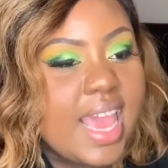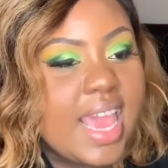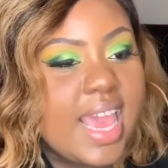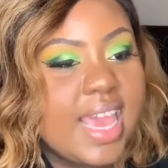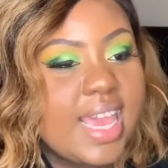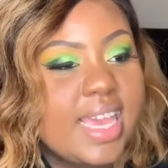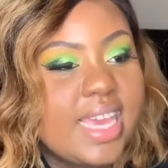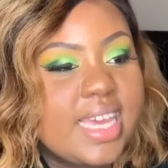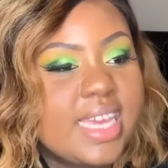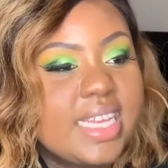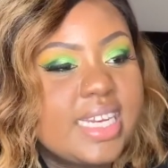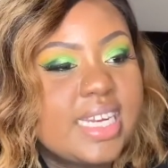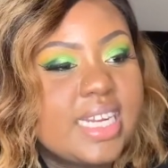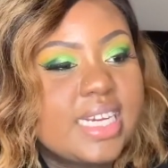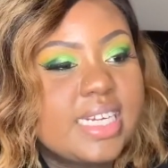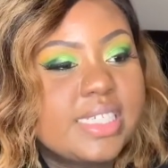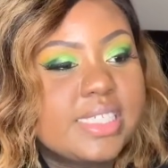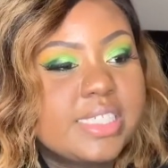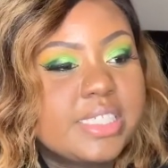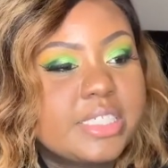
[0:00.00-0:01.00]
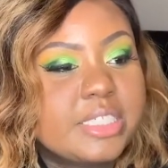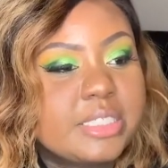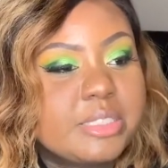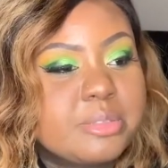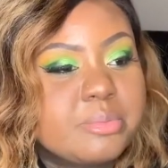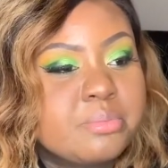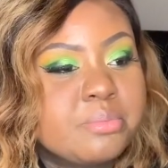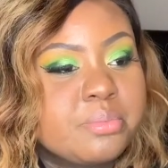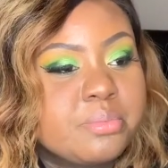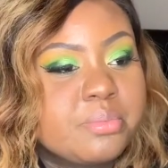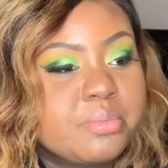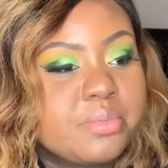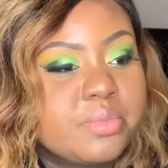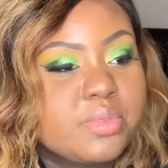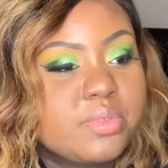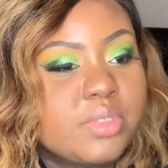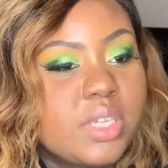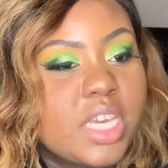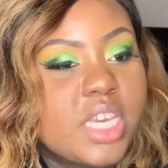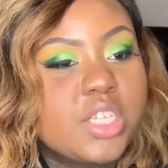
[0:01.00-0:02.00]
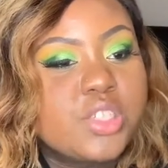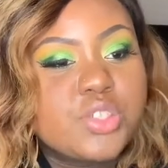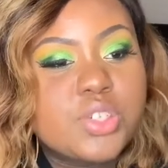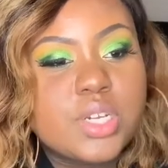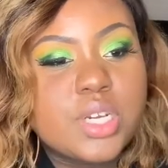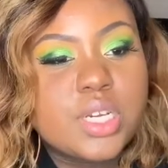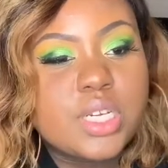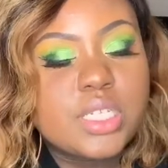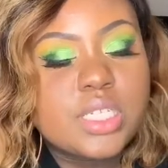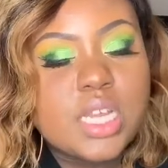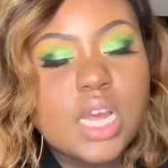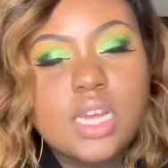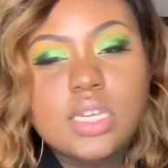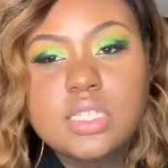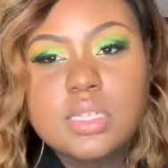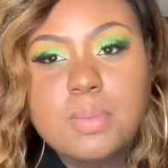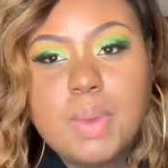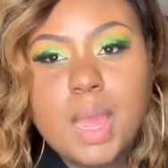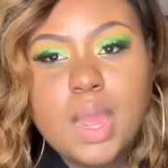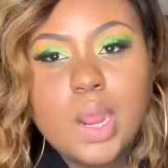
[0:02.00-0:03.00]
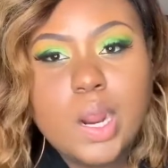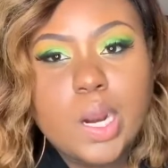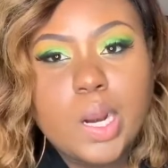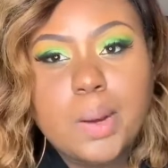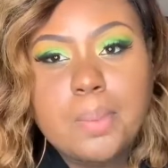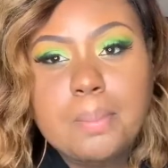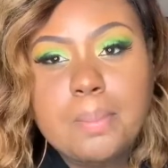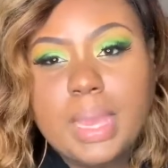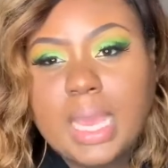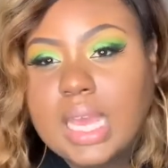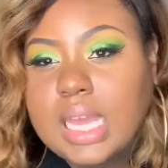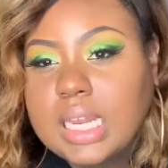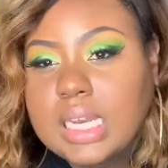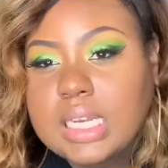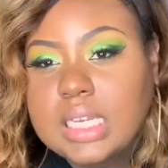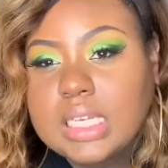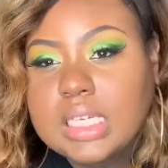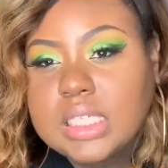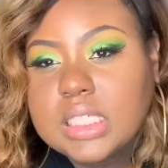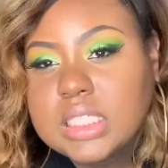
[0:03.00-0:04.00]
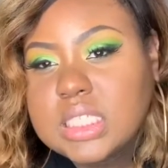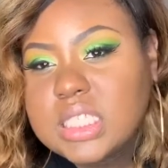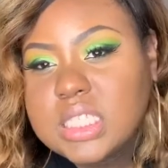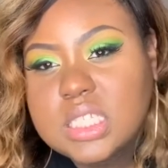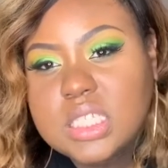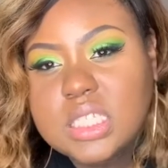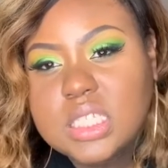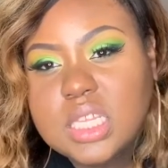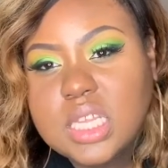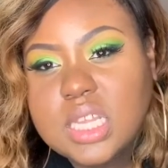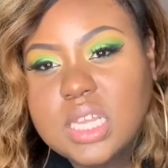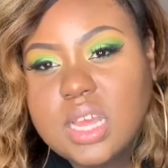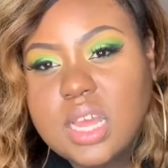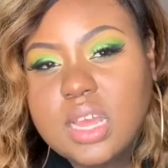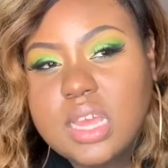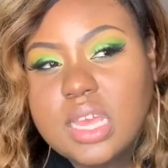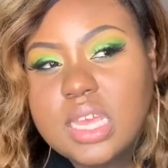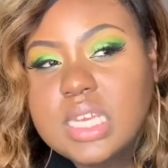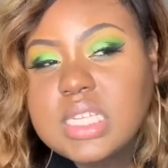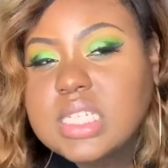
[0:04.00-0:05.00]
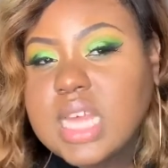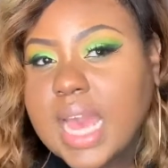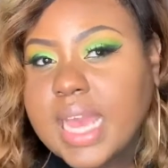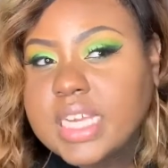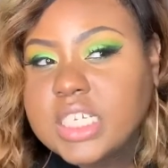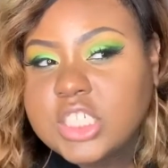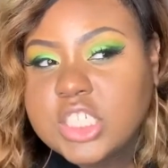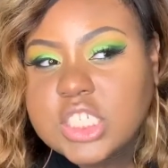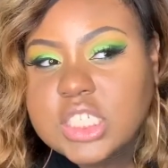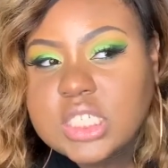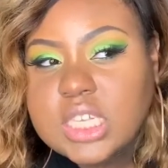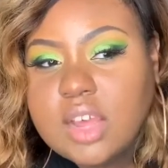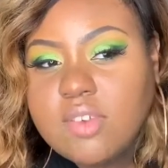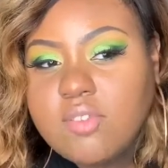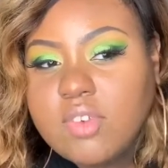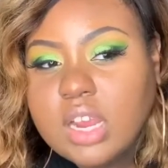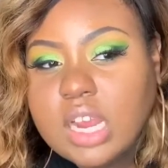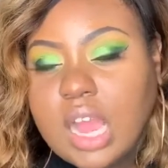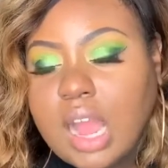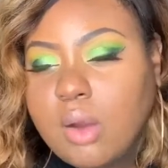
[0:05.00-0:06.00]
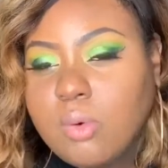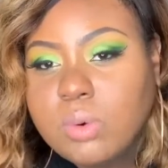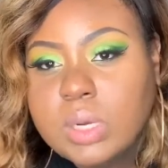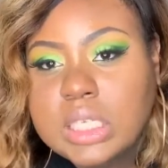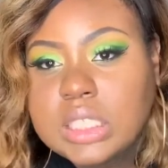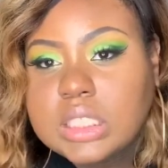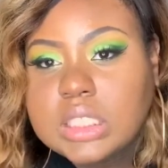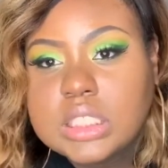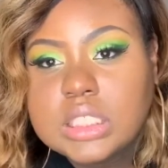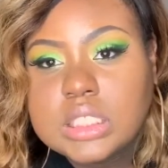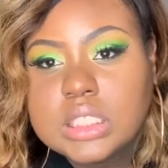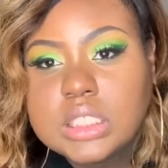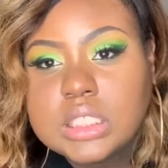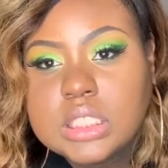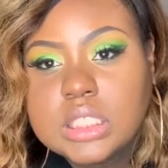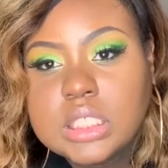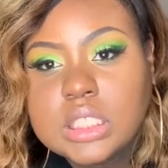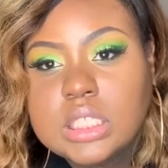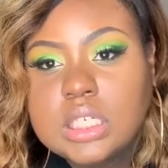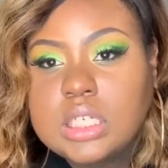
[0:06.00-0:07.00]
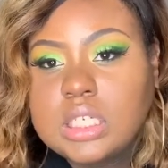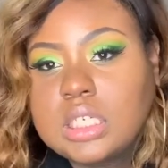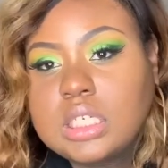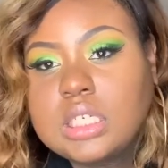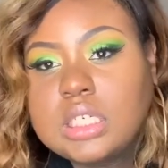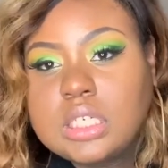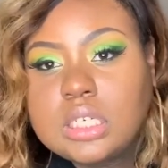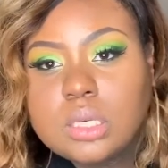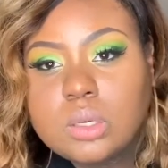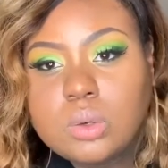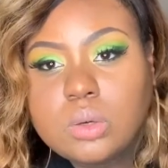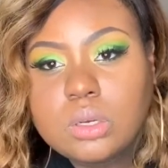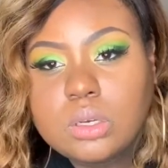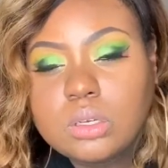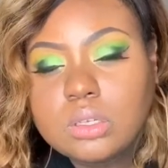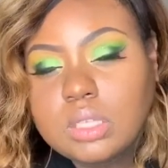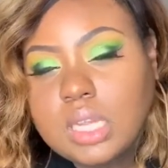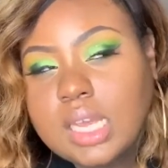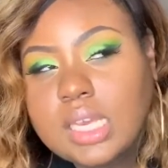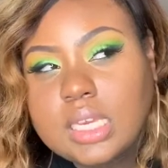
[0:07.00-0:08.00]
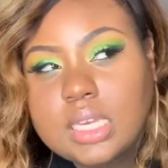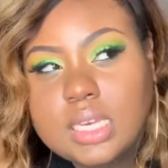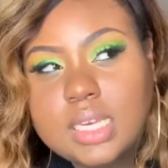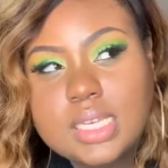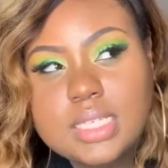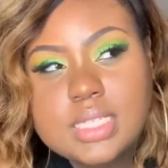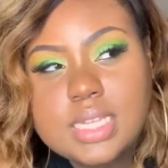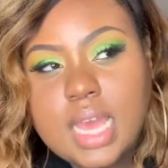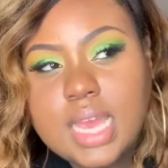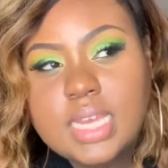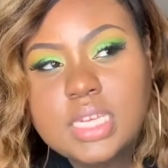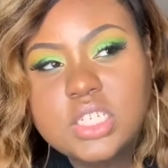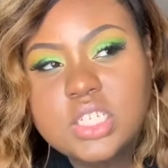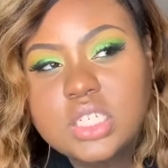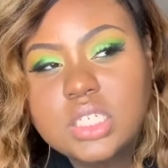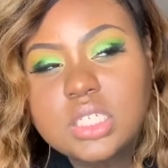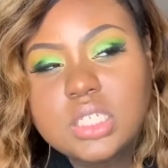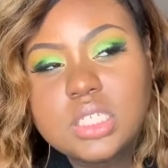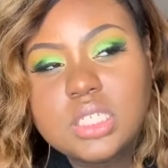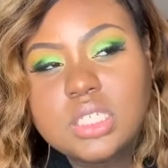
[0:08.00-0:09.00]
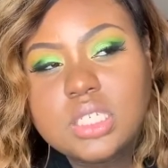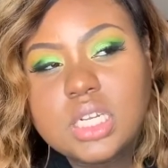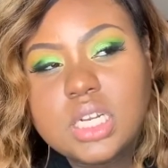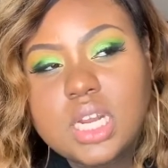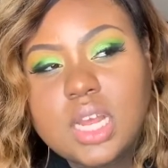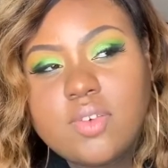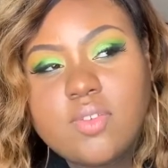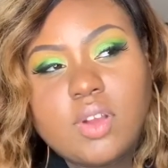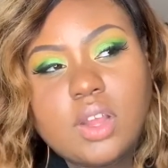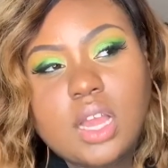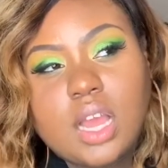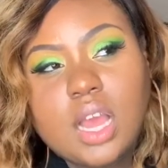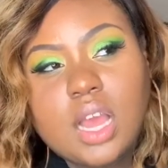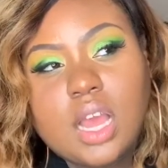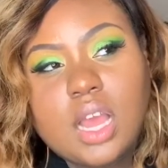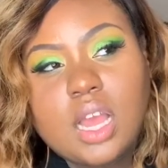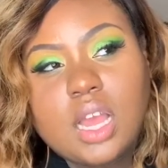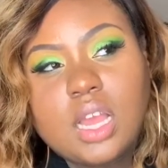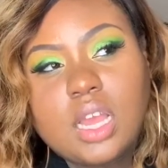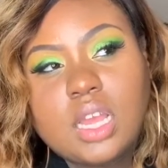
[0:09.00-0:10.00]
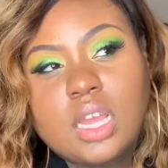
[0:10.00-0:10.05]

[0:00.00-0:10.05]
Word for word: and um Kendra talks about her man is he's Asian. I forgot which like he's Asian. I forgot.